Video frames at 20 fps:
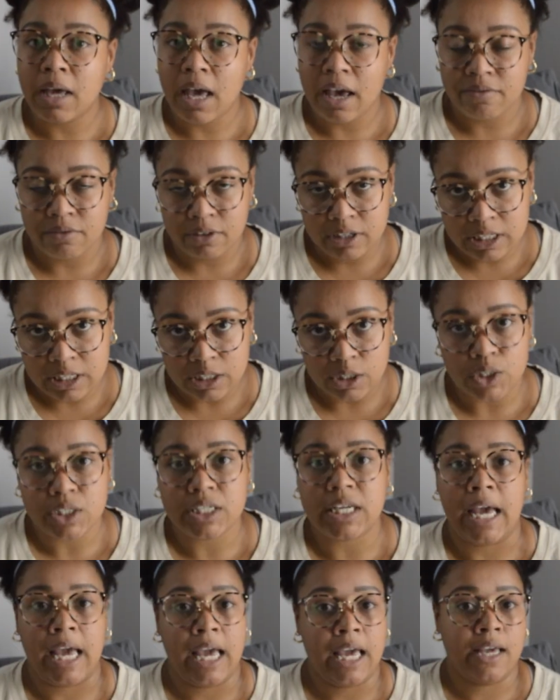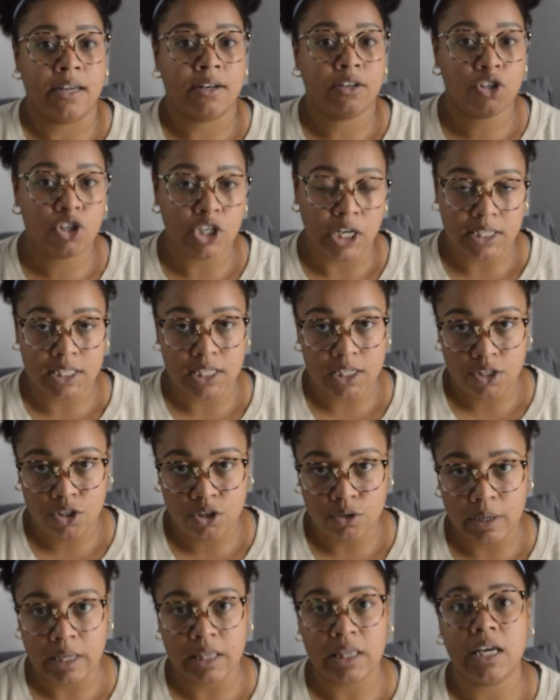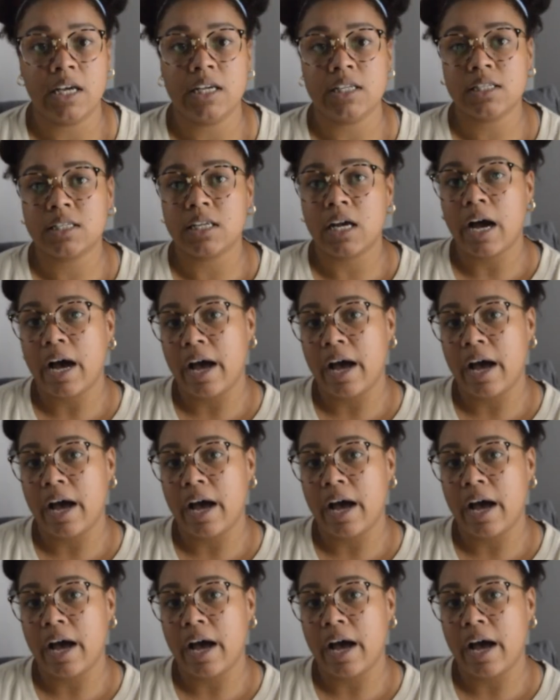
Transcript: every single day, Jesse's doing this,